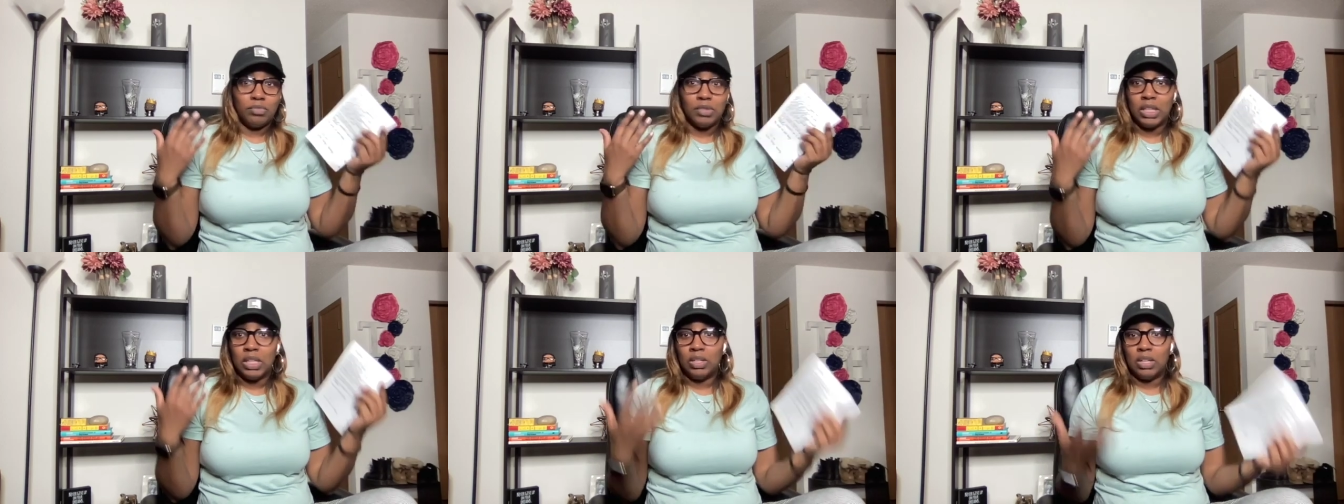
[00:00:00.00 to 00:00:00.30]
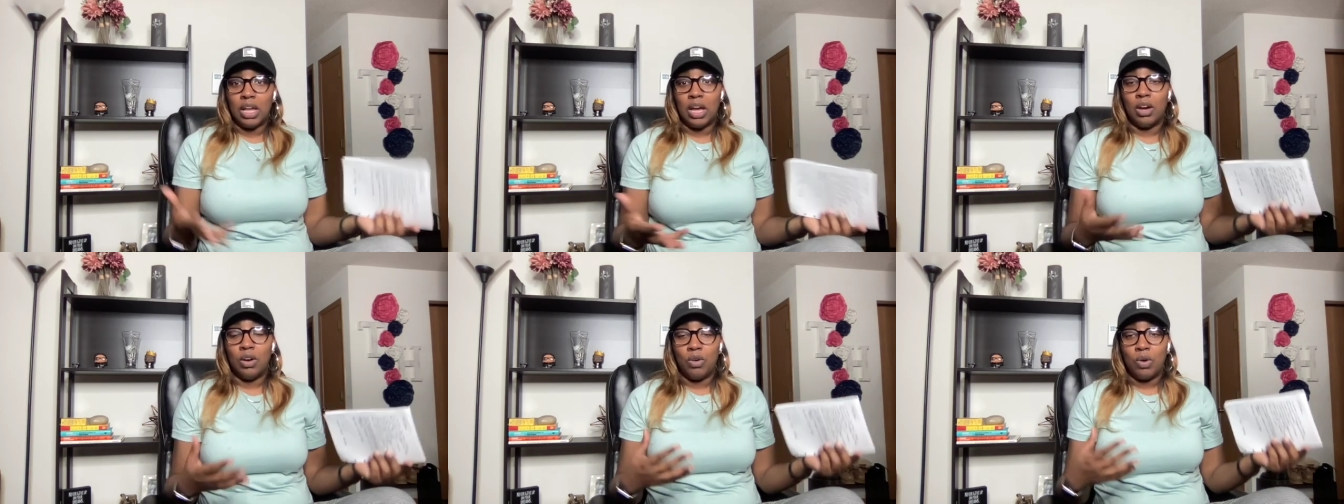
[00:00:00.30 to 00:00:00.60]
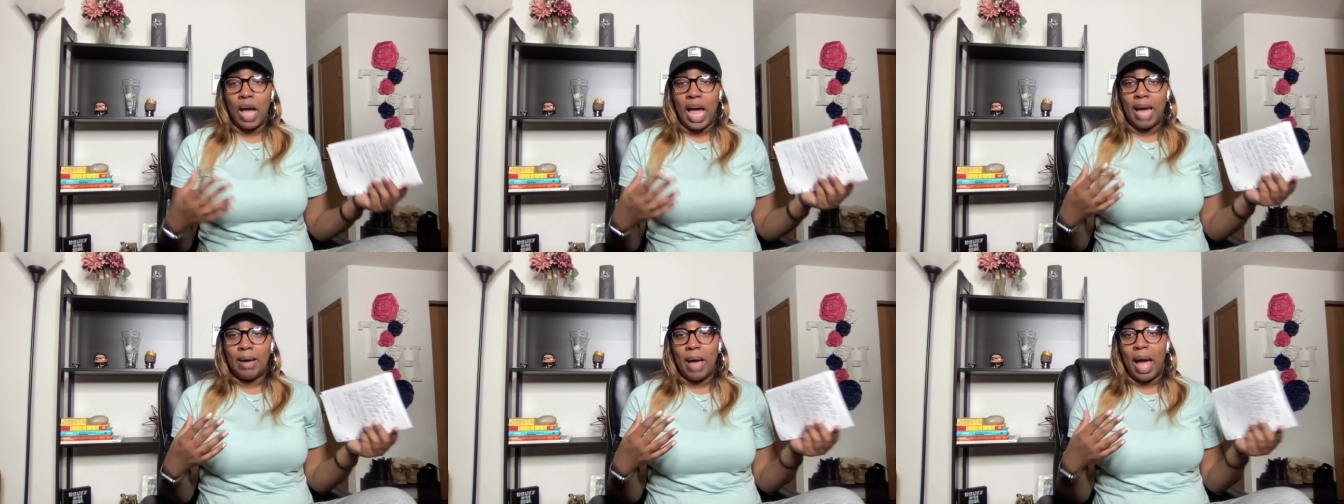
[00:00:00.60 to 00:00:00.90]
you
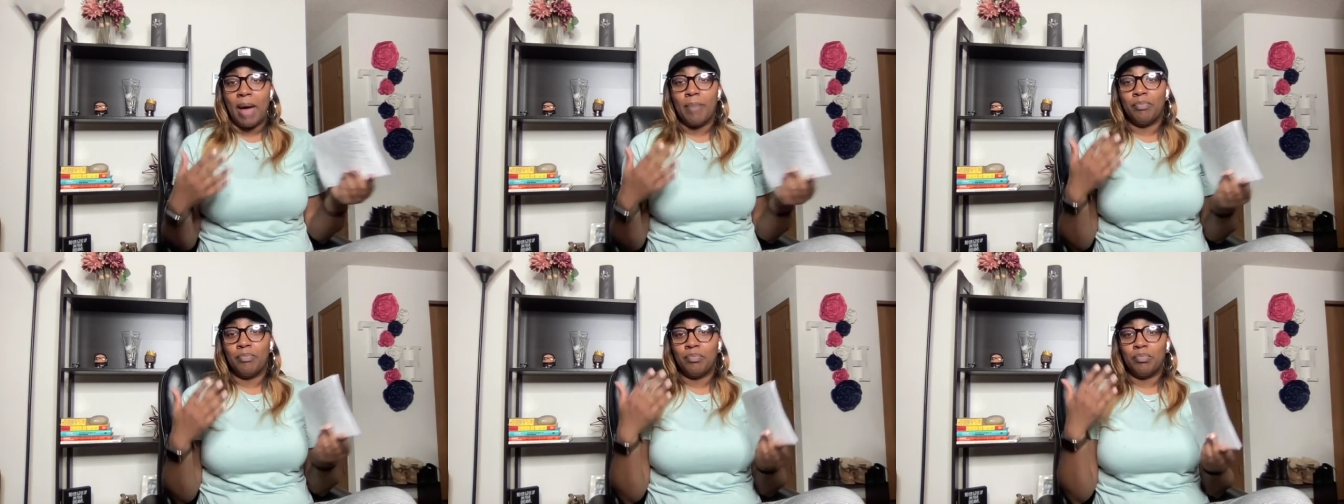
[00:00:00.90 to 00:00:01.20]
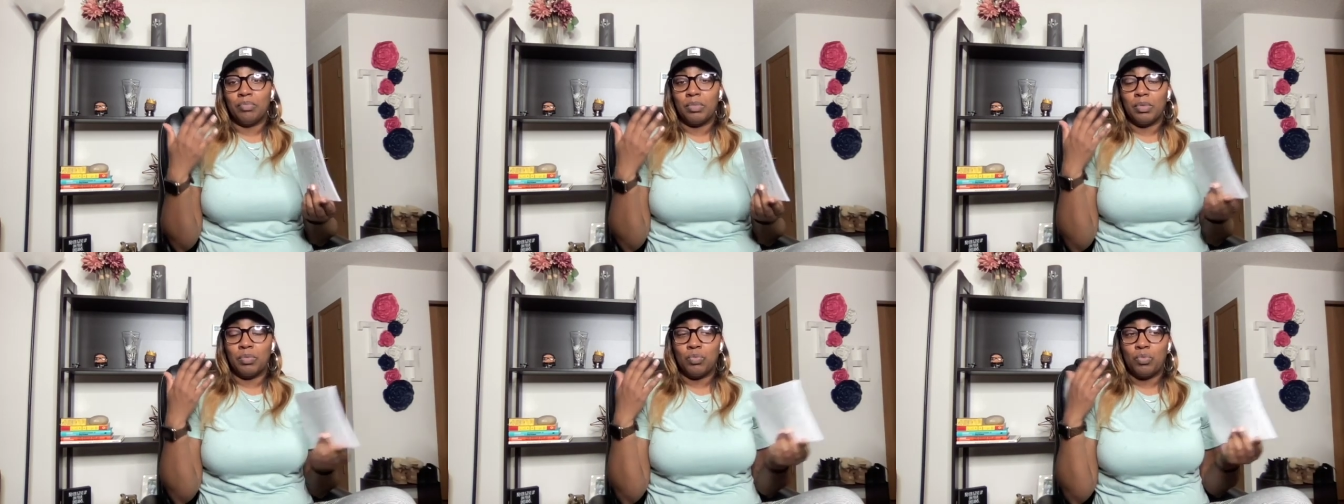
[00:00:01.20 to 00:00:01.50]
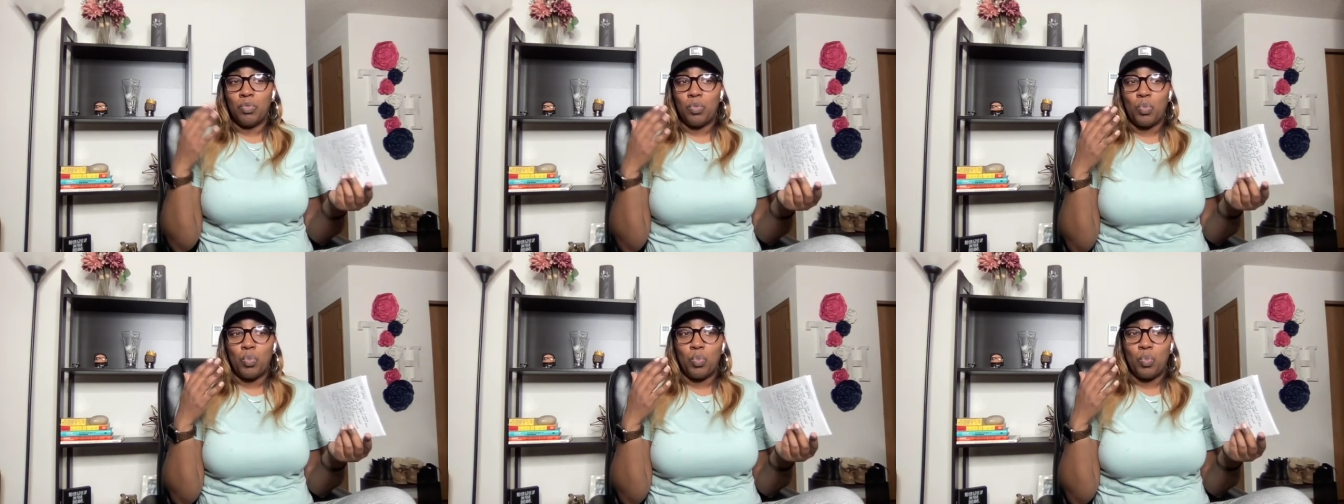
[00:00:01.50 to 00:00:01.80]
know,
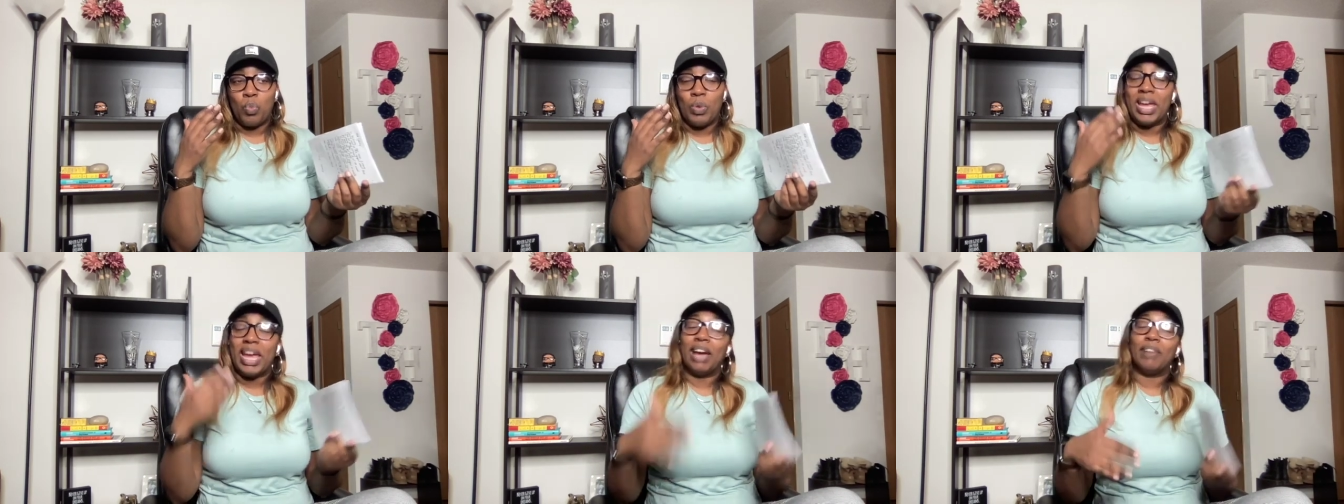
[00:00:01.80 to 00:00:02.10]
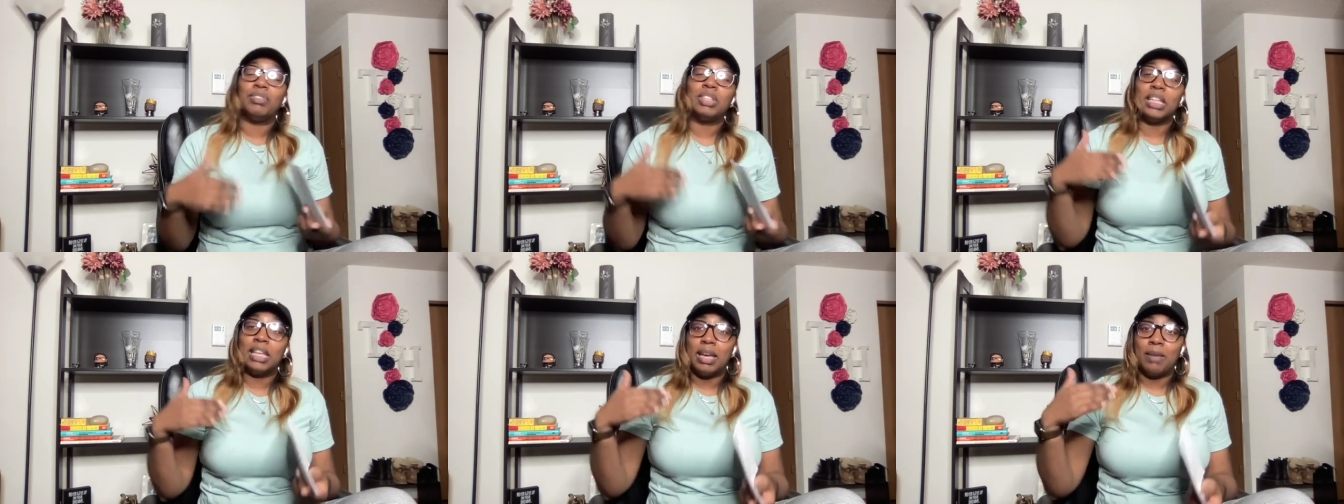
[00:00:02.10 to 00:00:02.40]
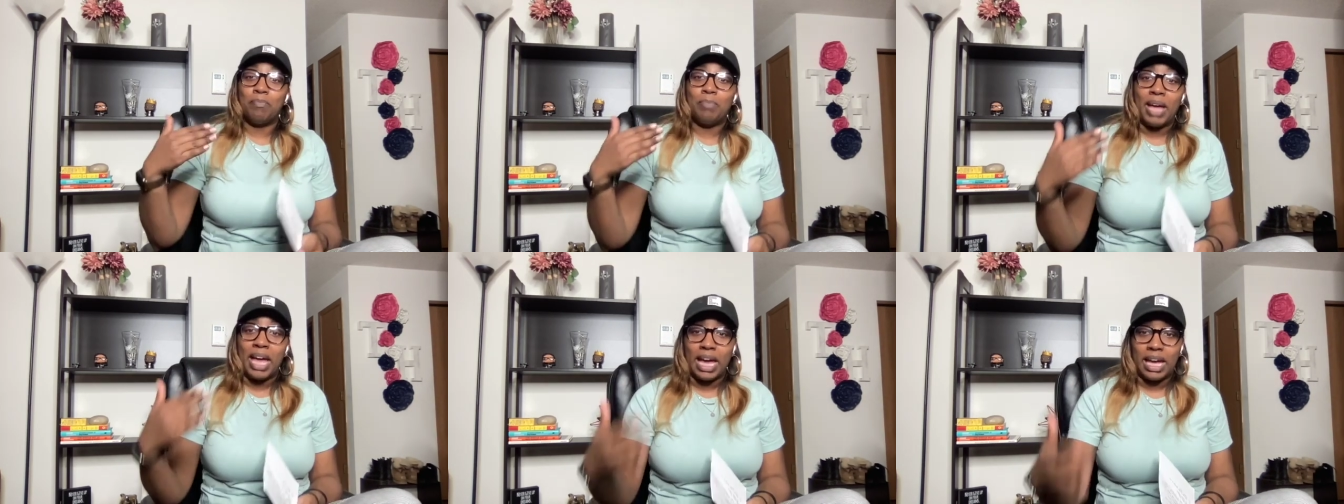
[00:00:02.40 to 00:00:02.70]
we have to
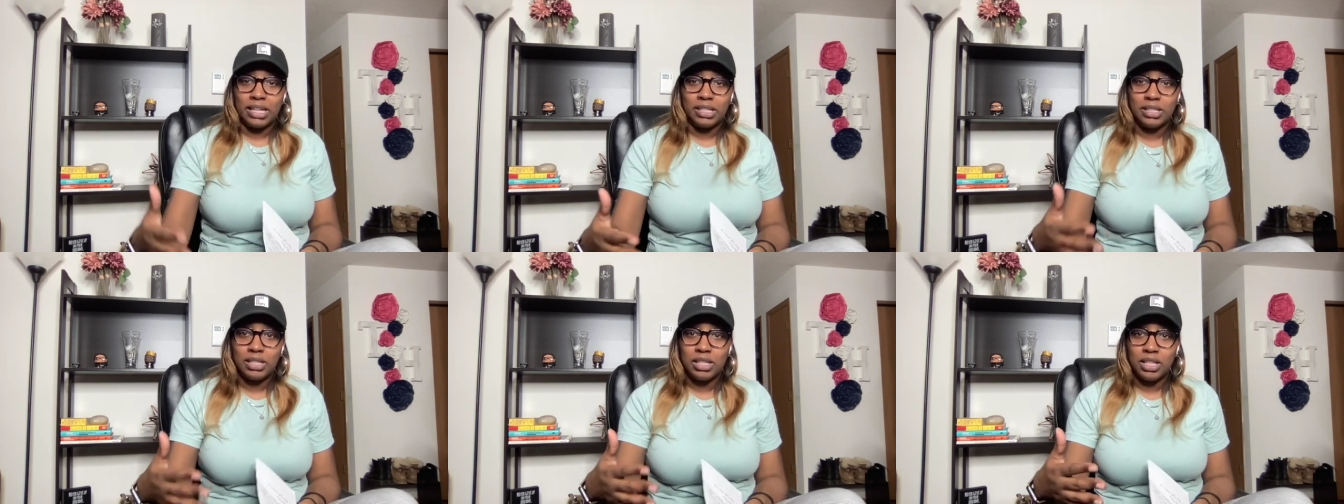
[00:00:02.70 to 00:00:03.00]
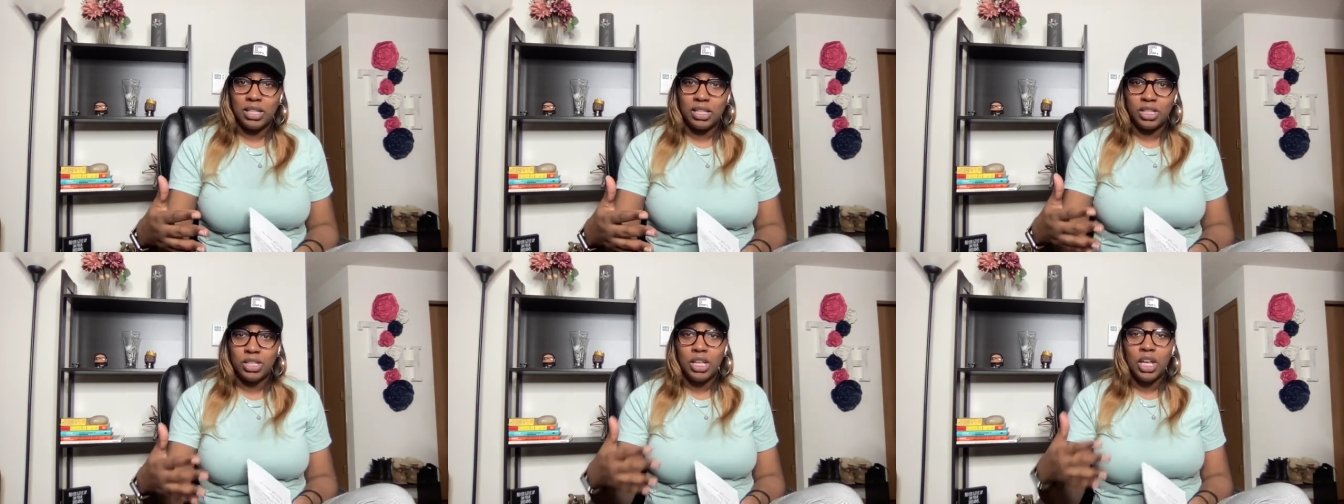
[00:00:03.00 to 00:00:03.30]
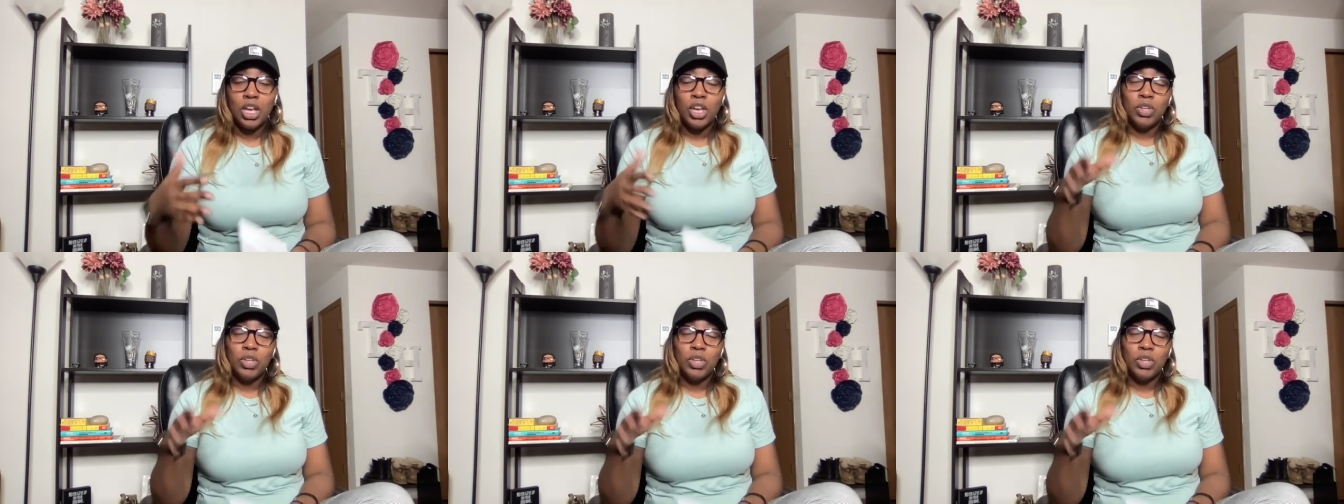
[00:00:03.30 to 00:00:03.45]
get past this.